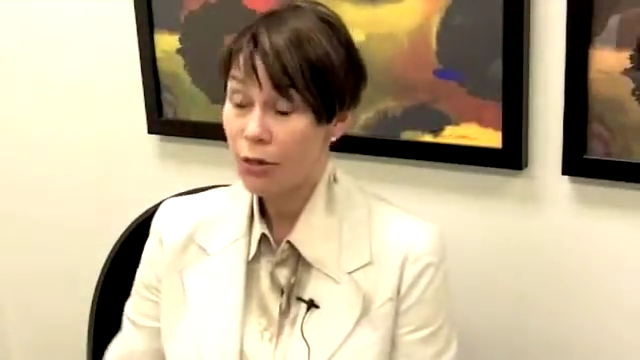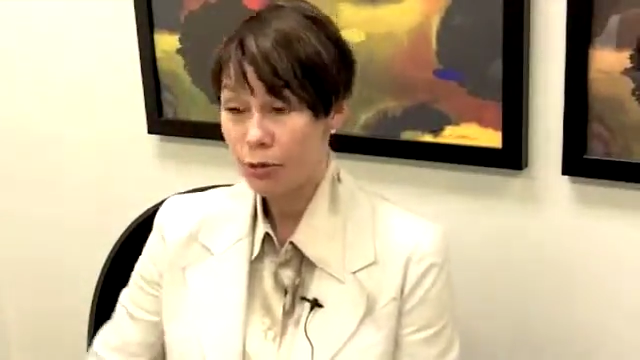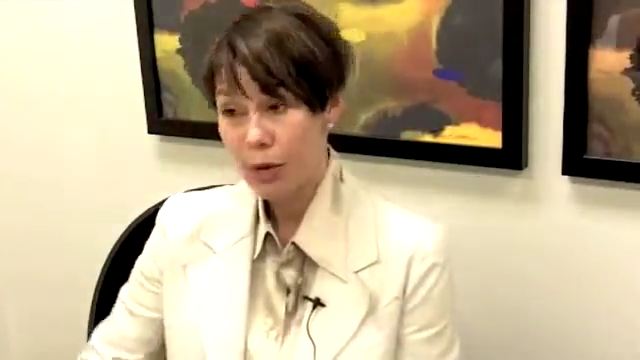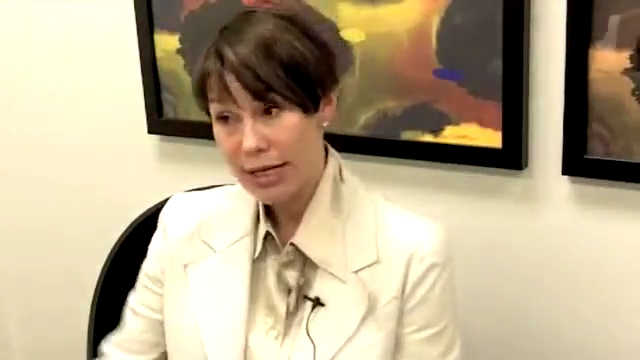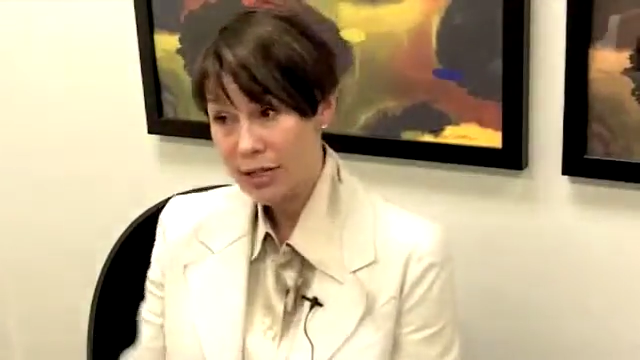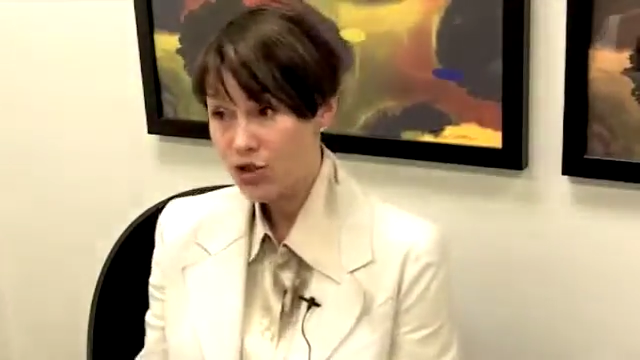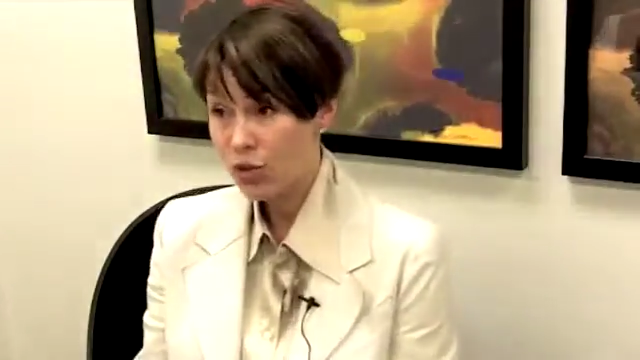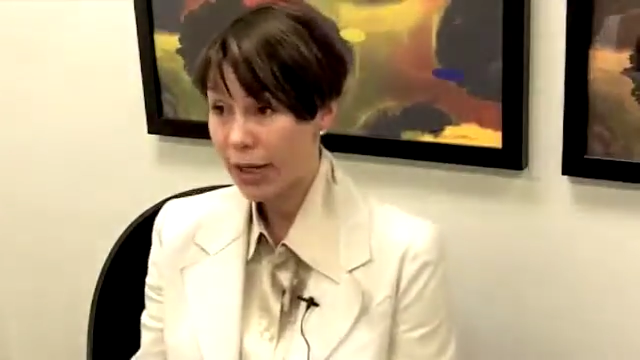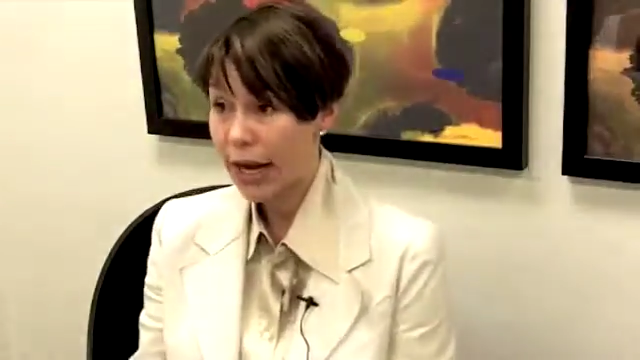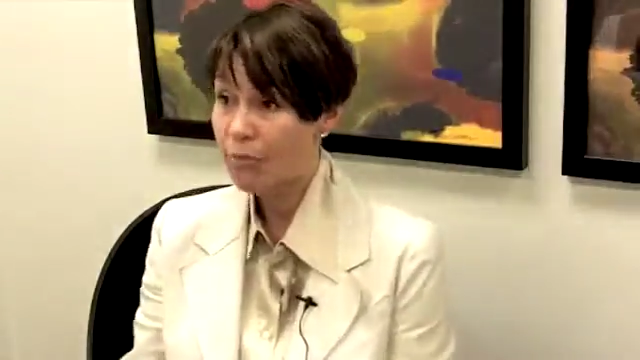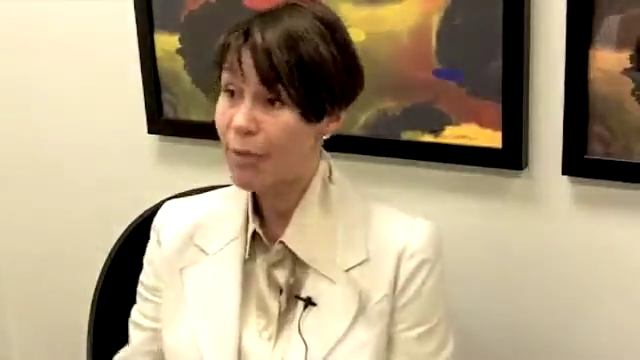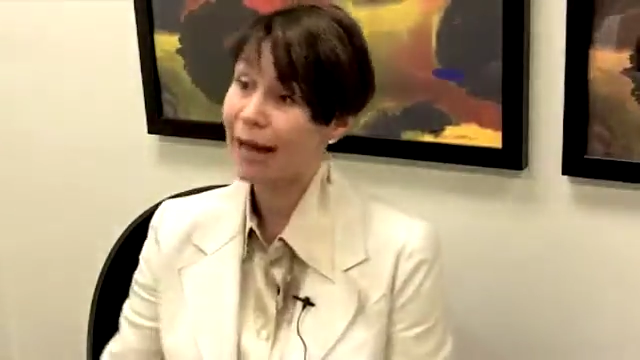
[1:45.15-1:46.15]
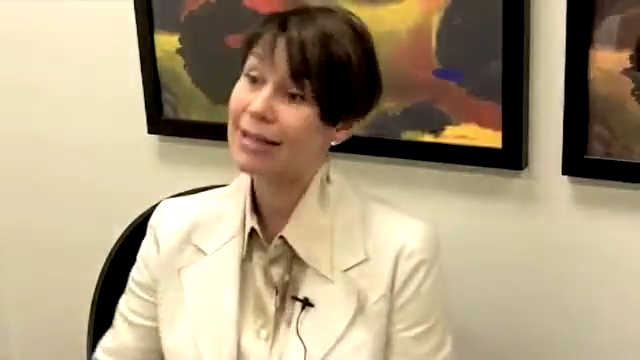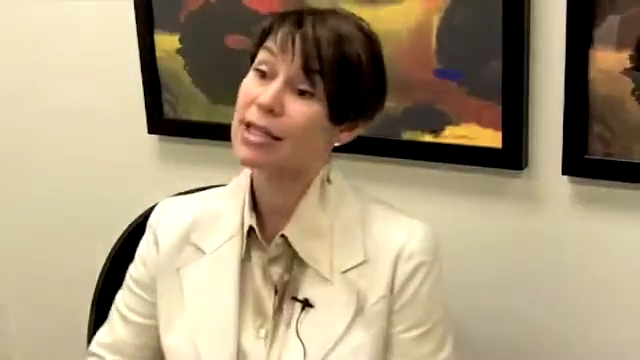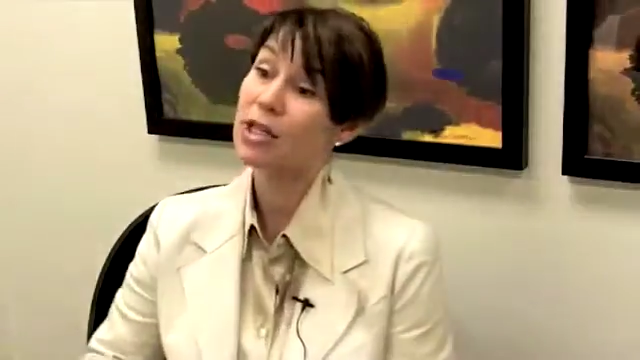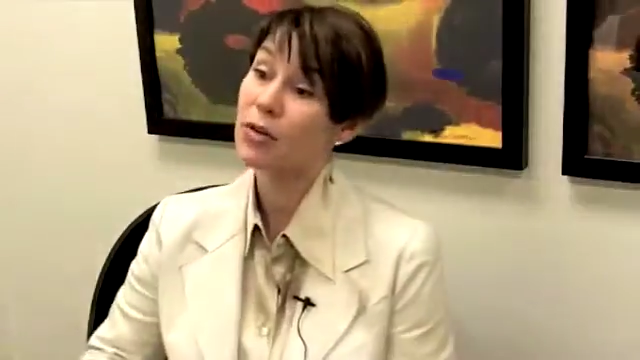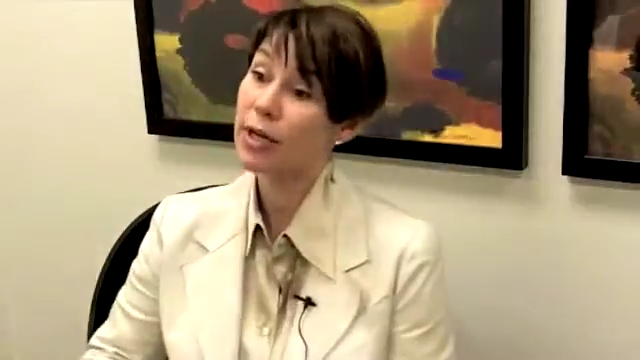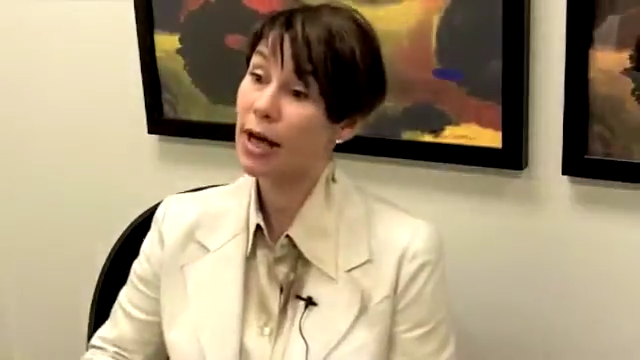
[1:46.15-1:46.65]
through history, and
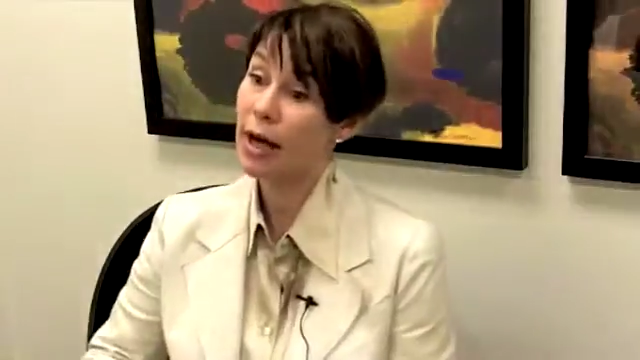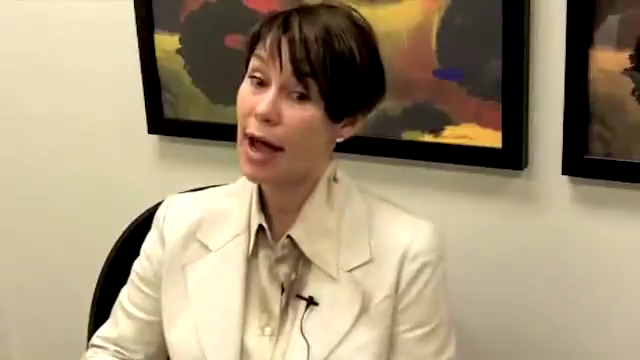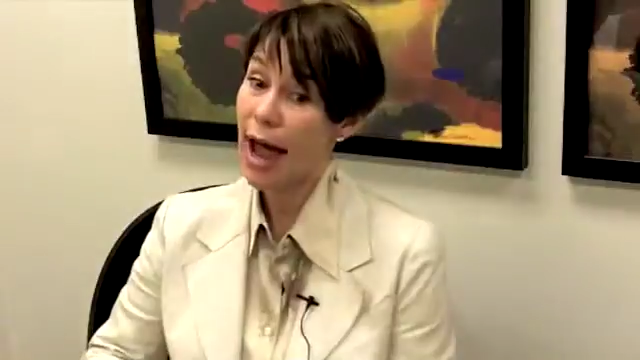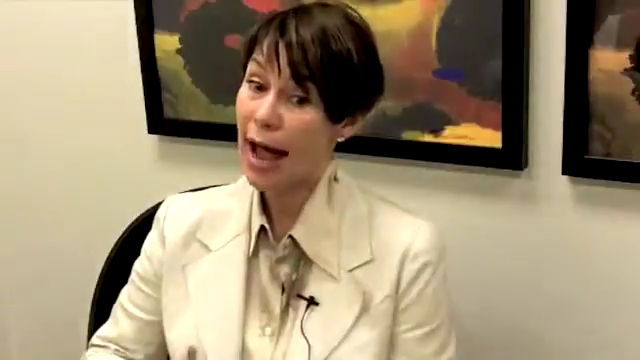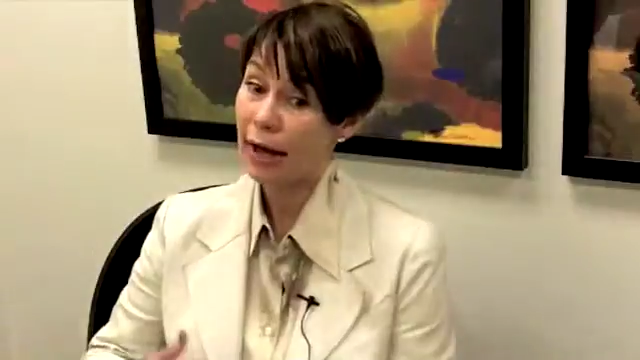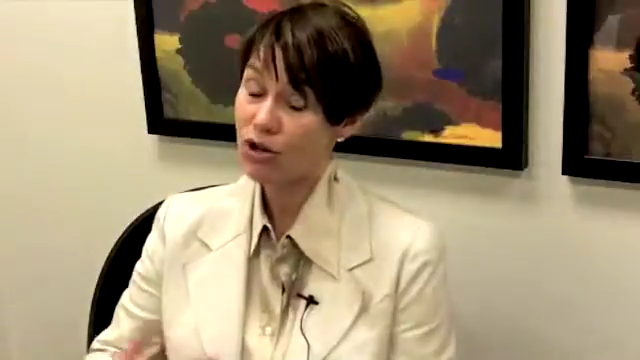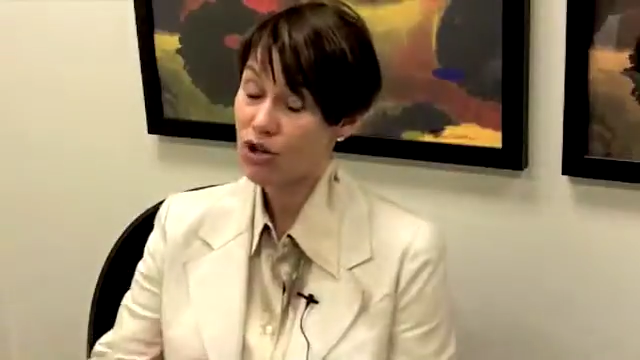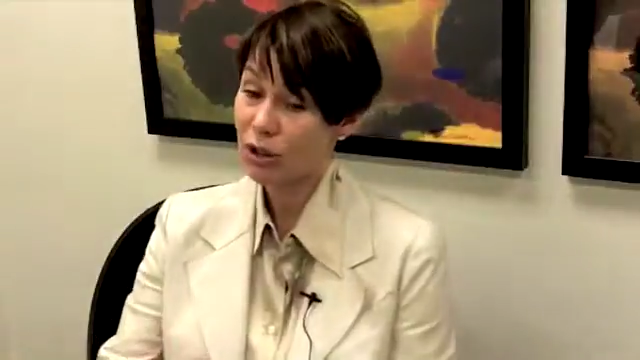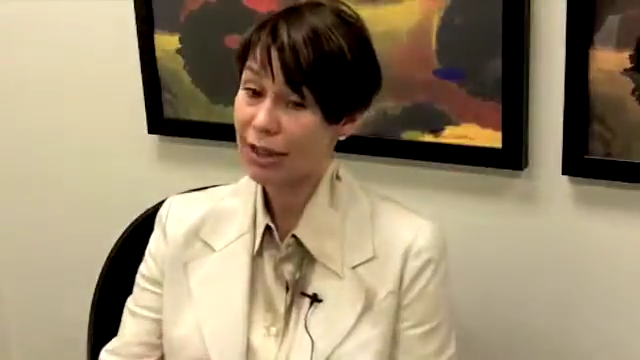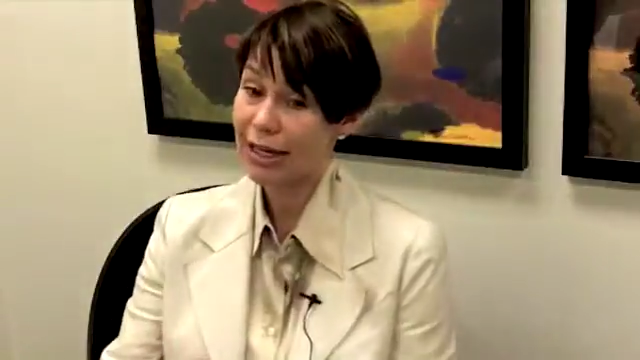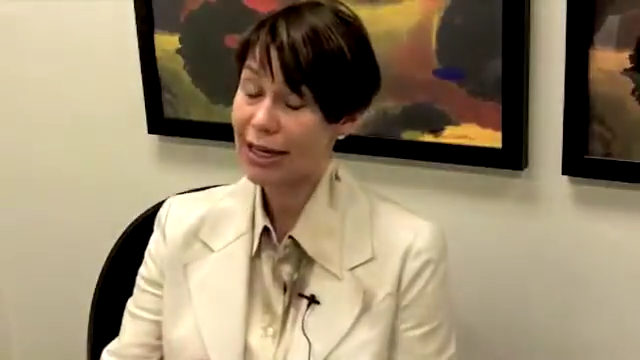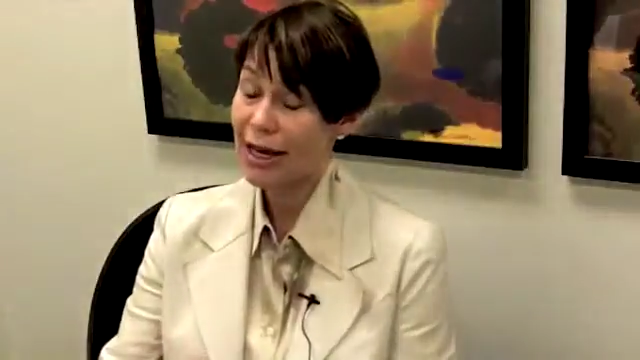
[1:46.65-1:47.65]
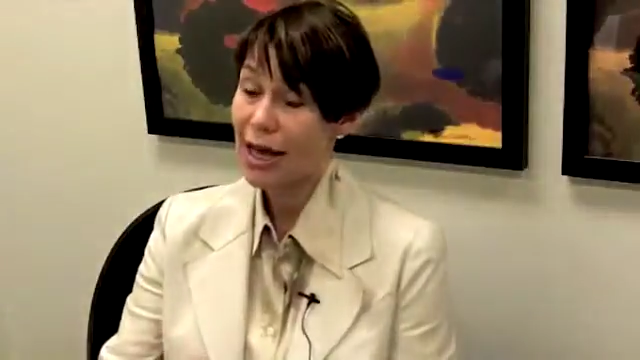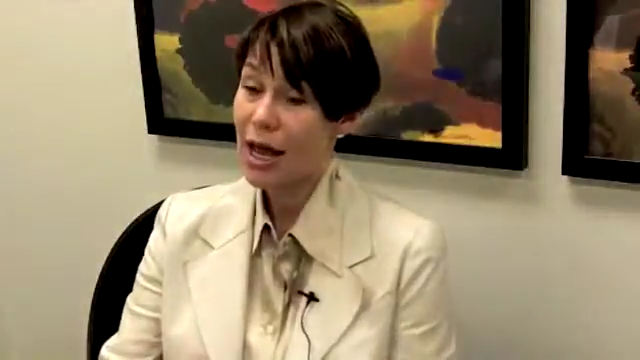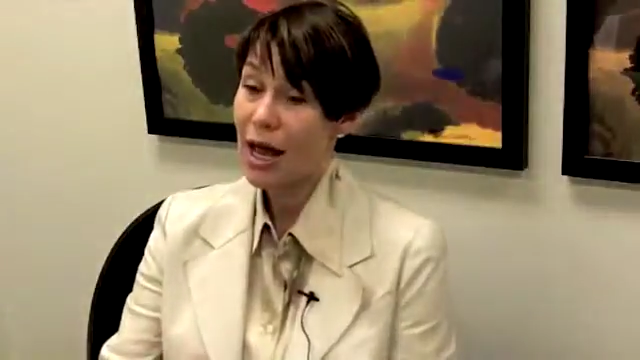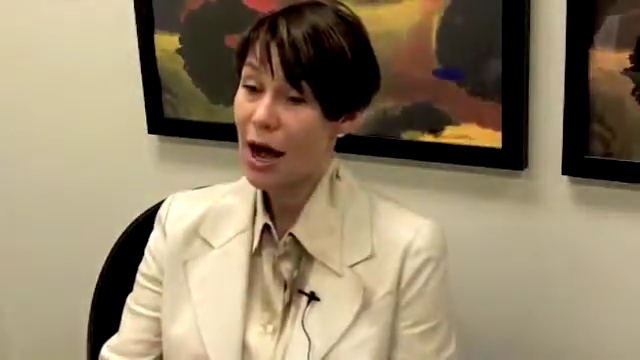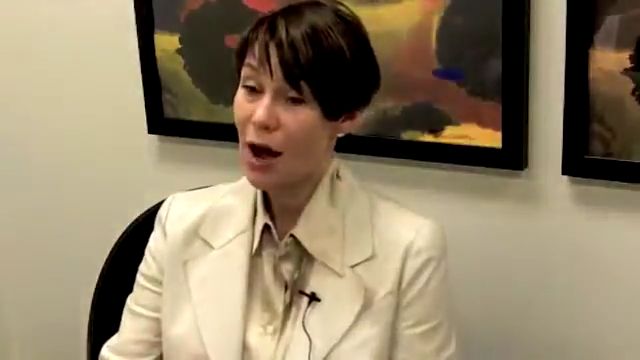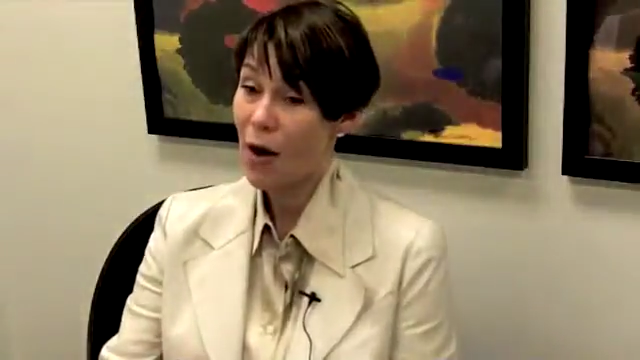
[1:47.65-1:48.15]
bacteria actually
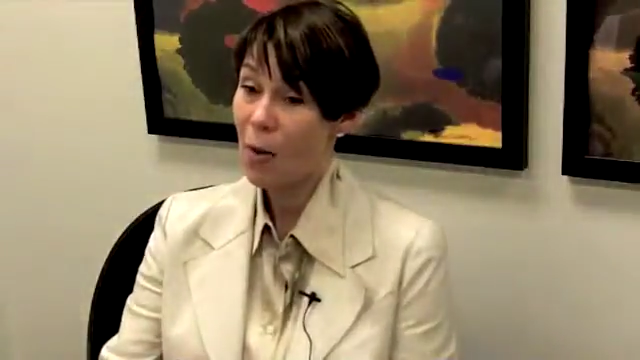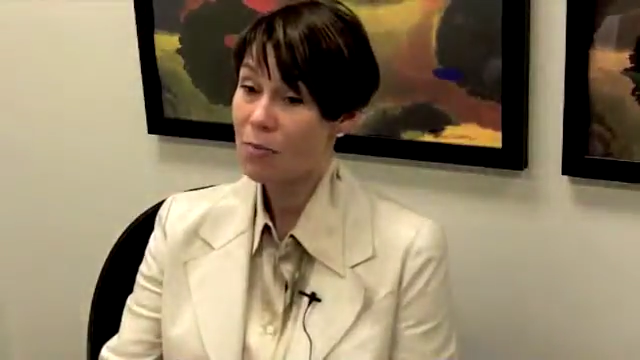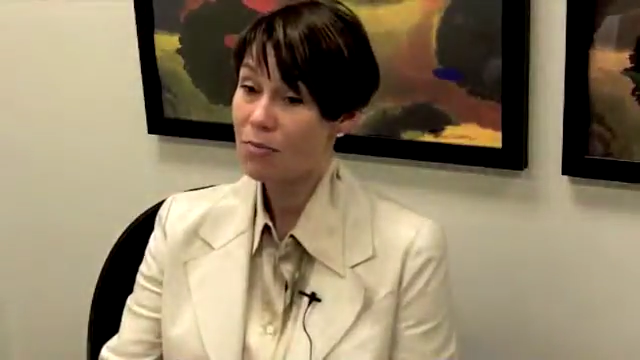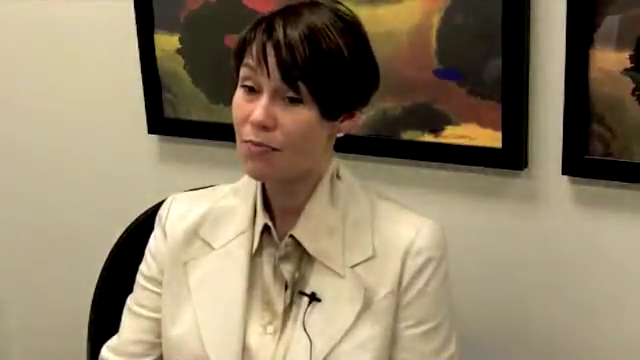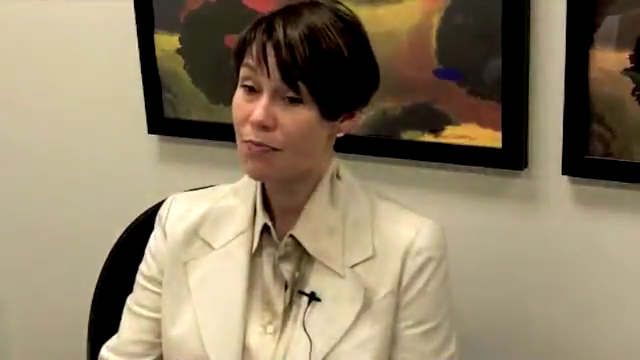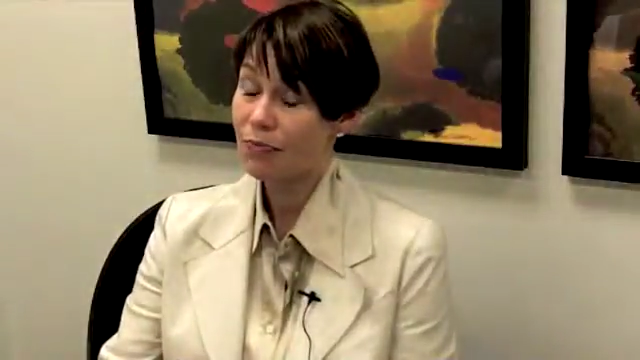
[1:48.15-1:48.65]
um,